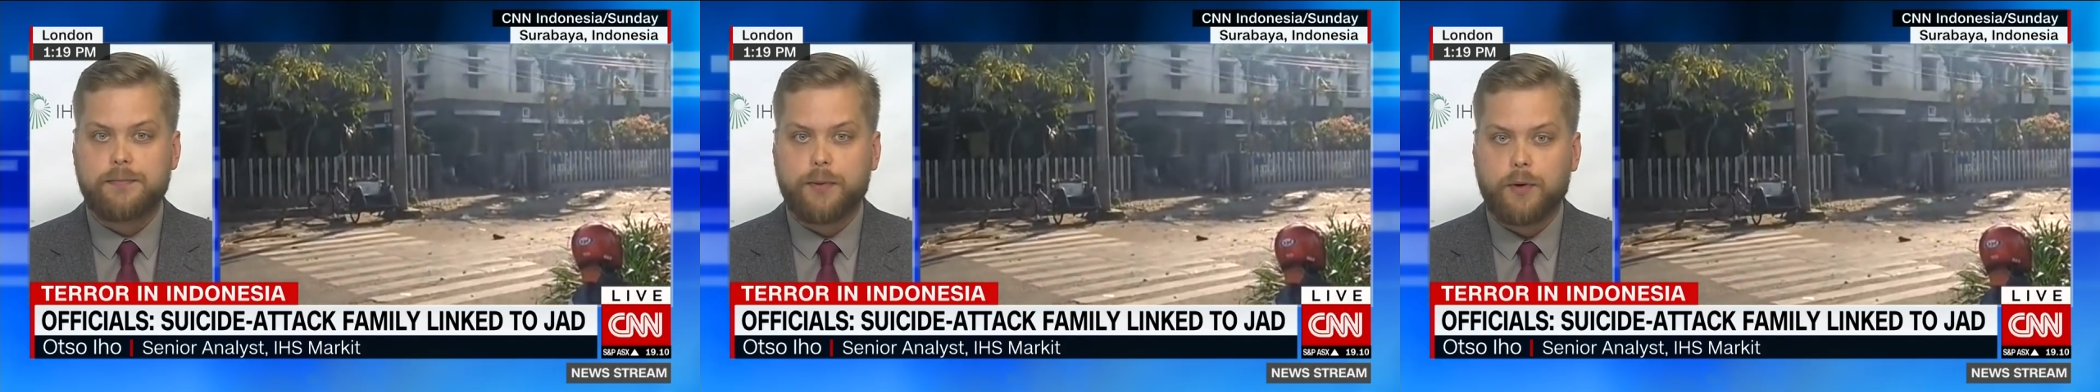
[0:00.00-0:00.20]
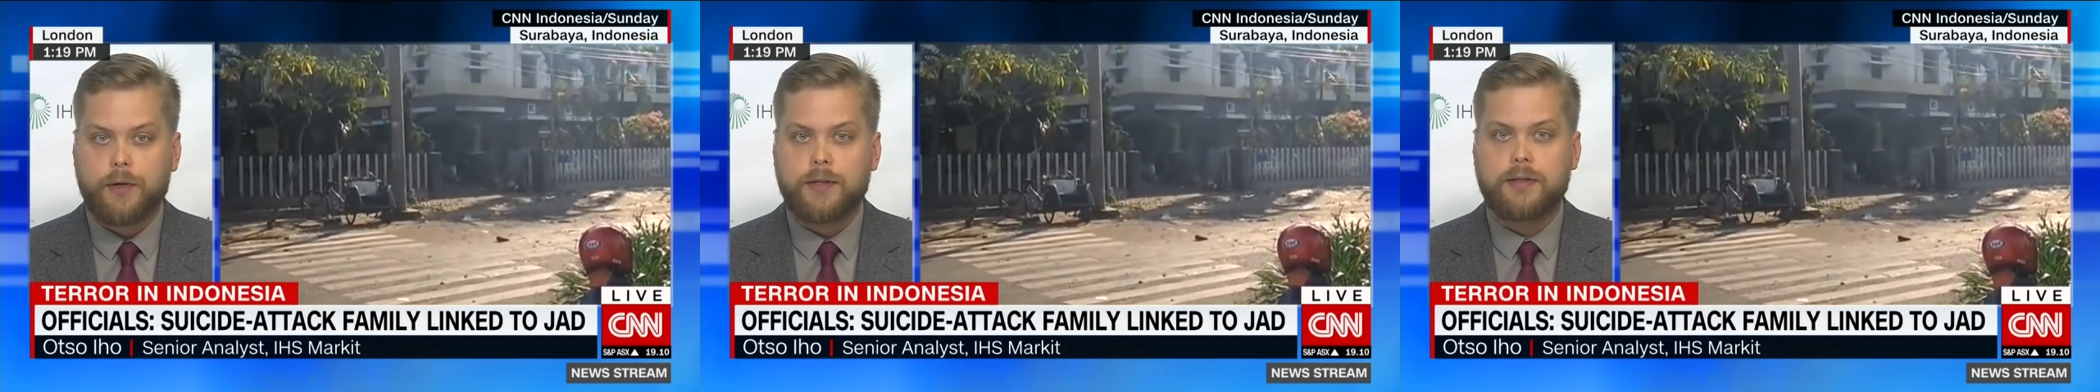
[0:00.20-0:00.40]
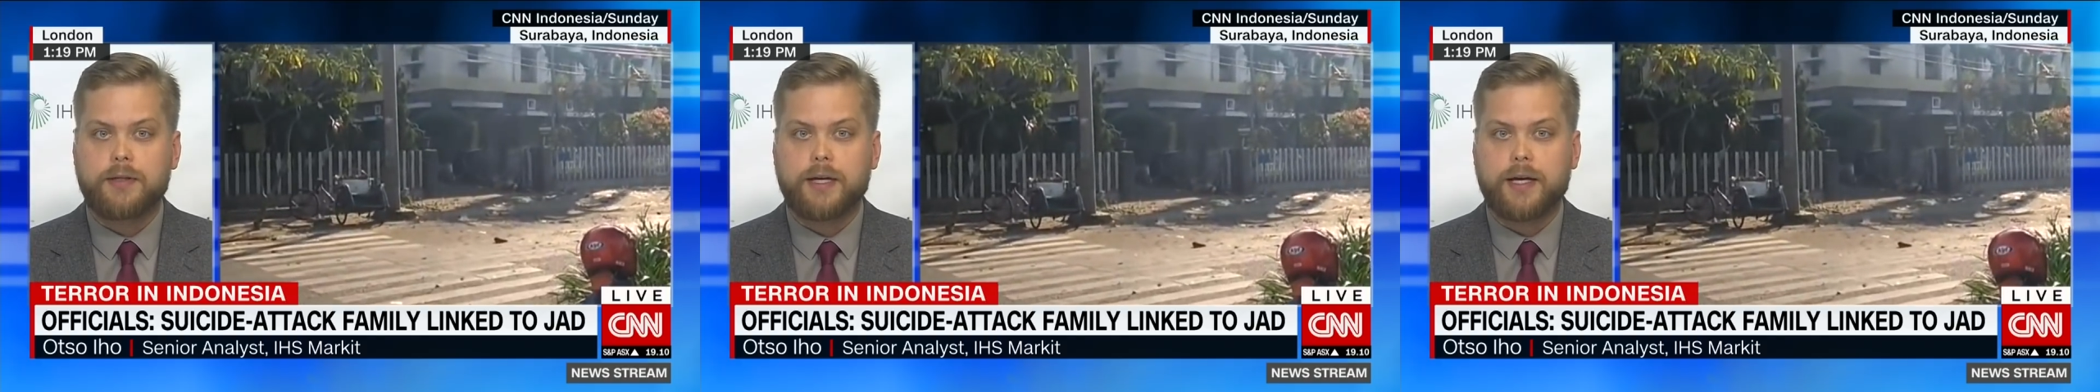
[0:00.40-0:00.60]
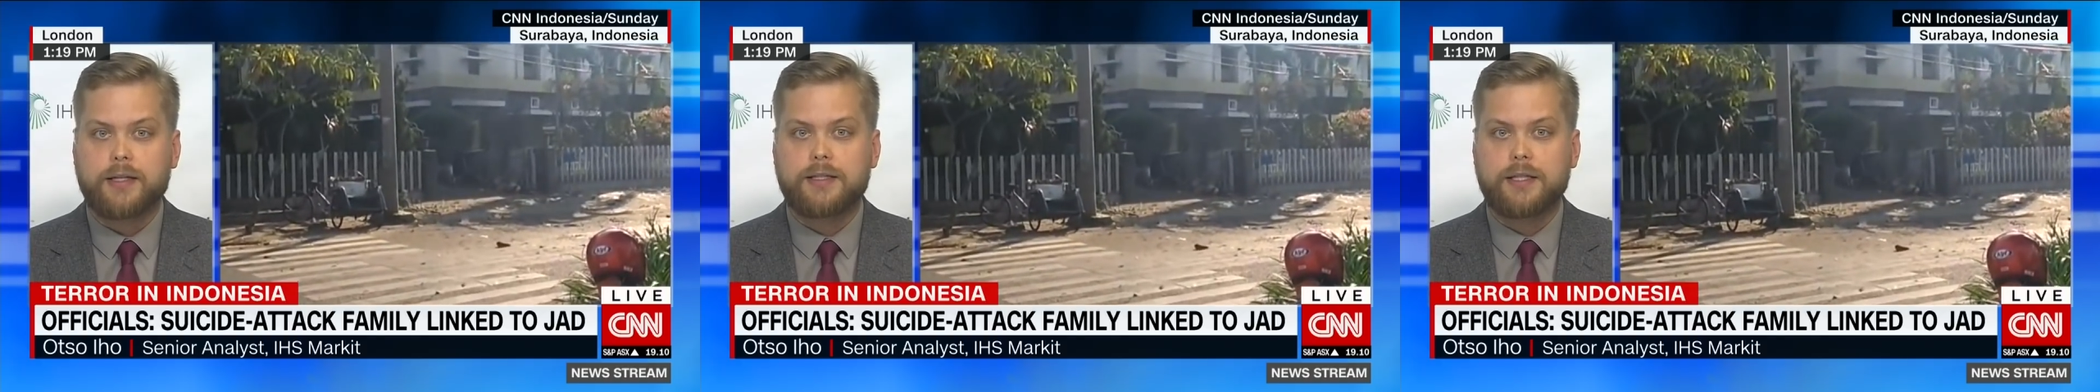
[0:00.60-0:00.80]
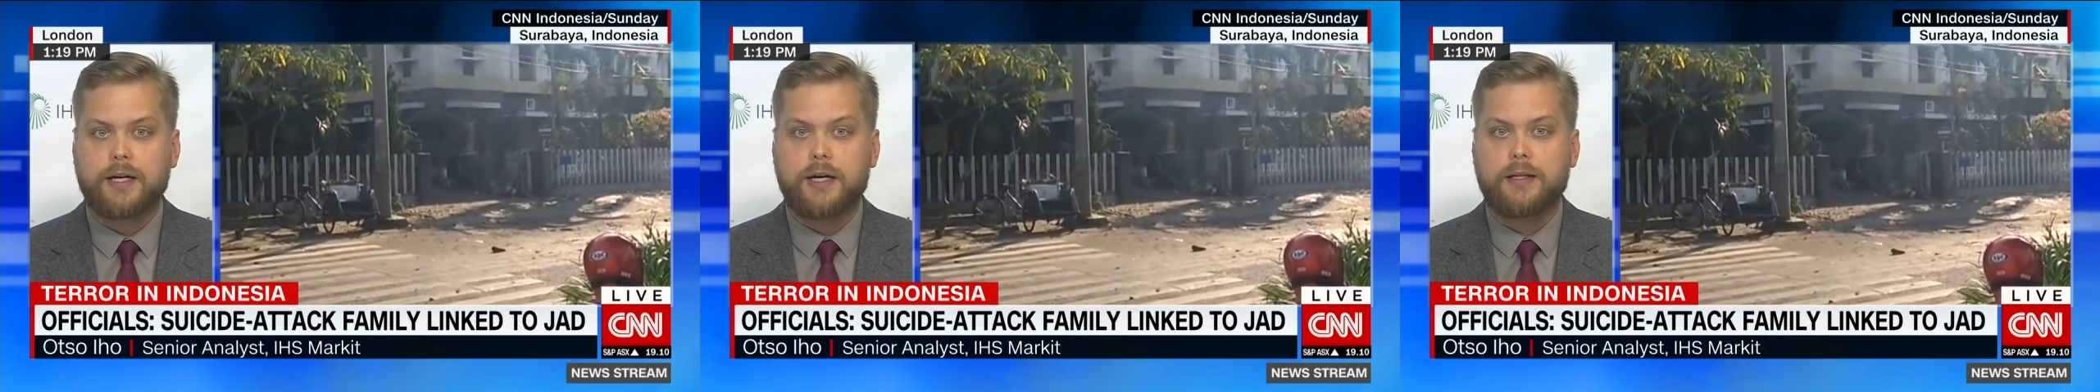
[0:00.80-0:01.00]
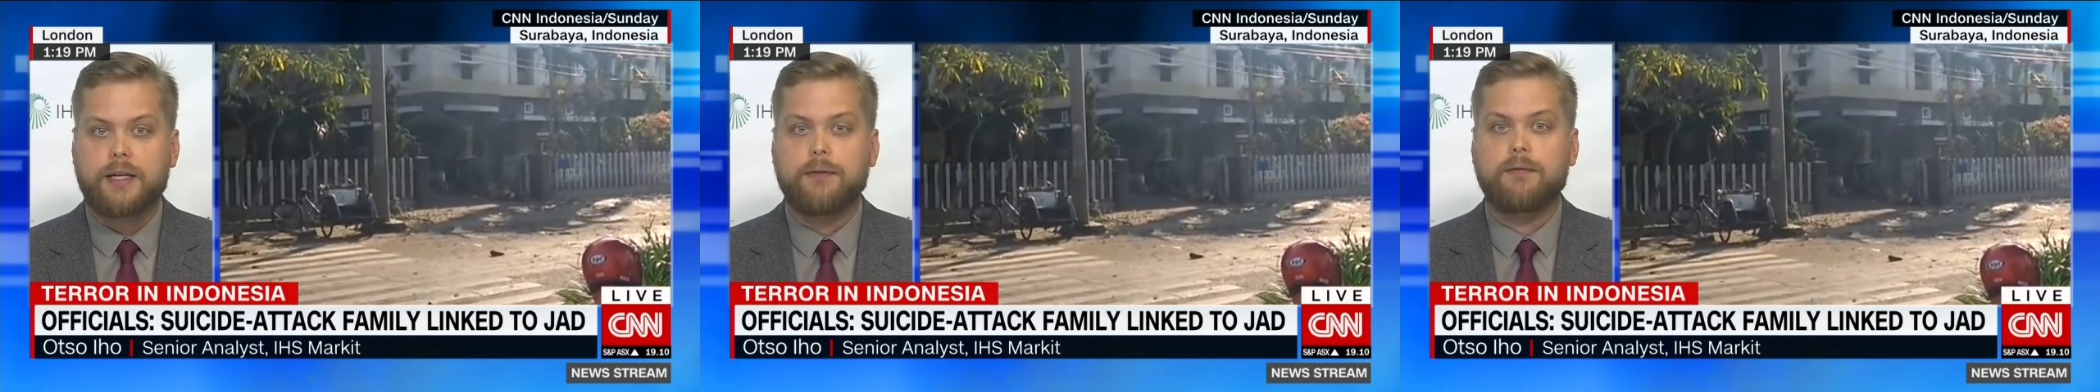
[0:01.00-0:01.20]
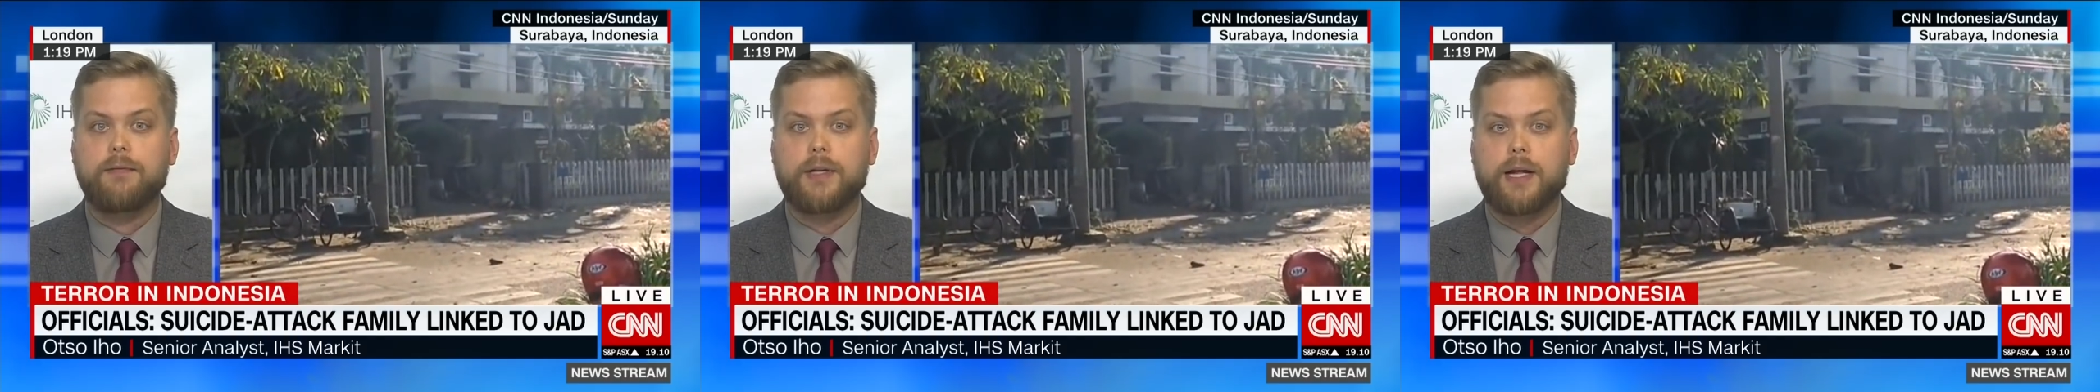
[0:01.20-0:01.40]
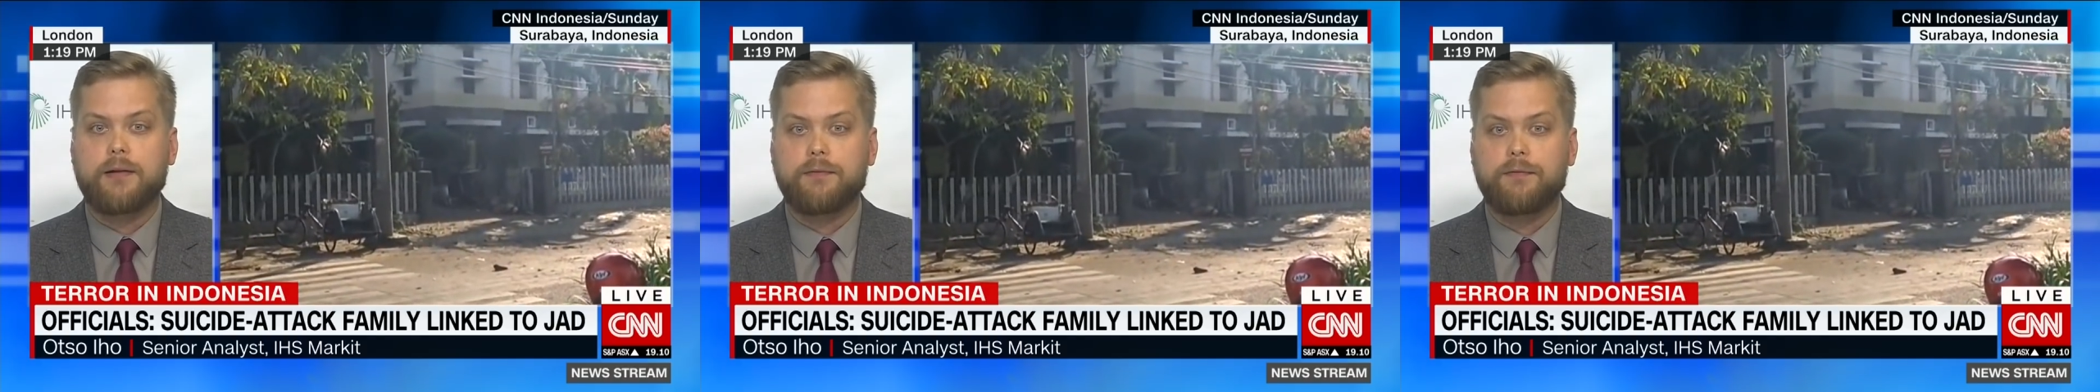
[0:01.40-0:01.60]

point that that